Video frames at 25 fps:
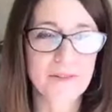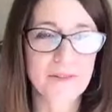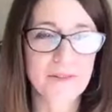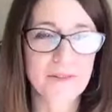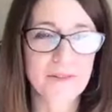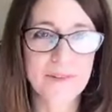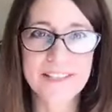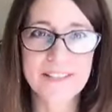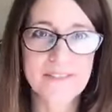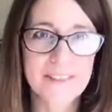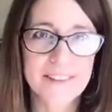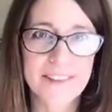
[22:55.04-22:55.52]
new
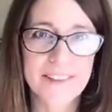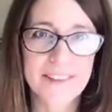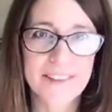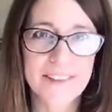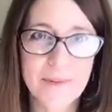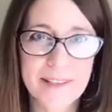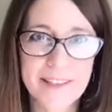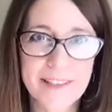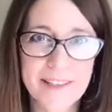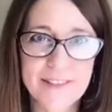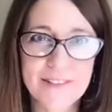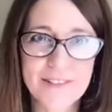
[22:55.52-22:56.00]
and different
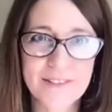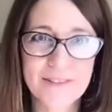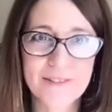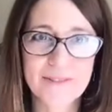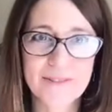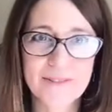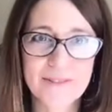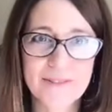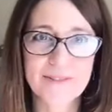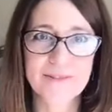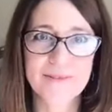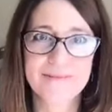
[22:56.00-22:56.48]
that we could
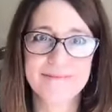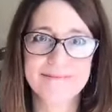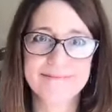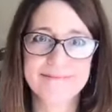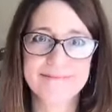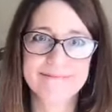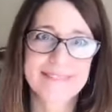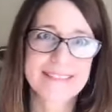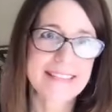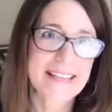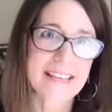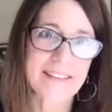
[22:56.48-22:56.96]
do
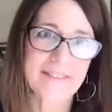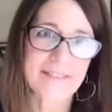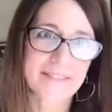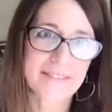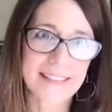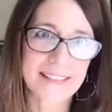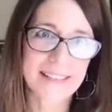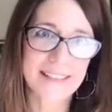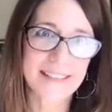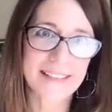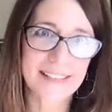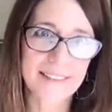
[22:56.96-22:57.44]

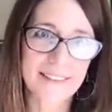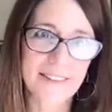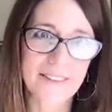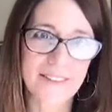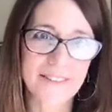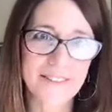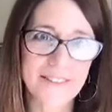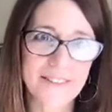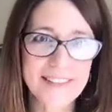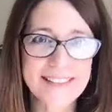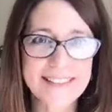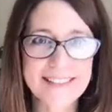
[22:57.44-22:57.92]
safely, you
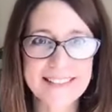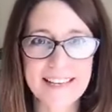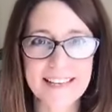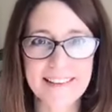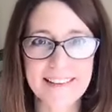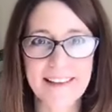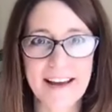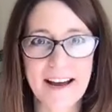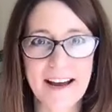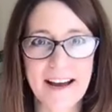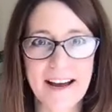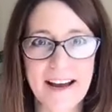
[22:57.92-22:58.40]
know,
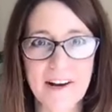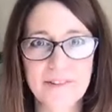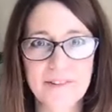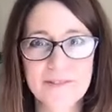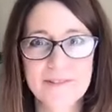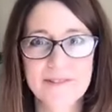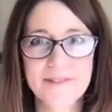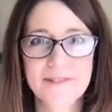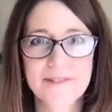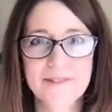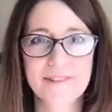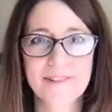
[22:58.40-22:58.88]
inside yeah. the
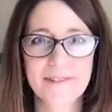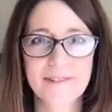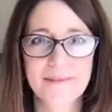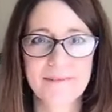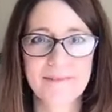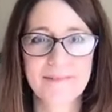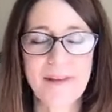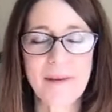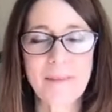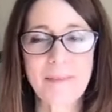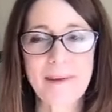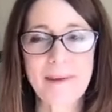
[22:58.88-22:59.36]
house
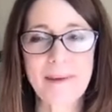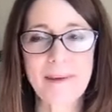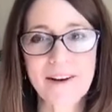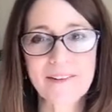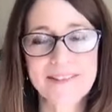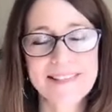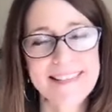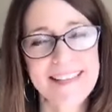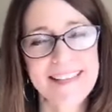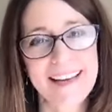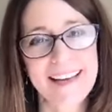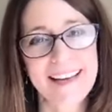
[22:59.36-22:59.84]
or maybe
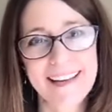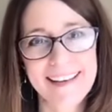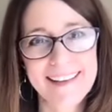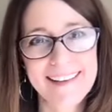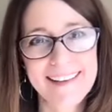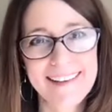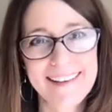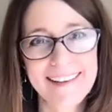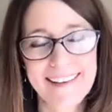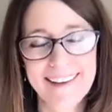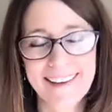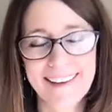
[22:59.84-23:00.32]
outside. Yeah.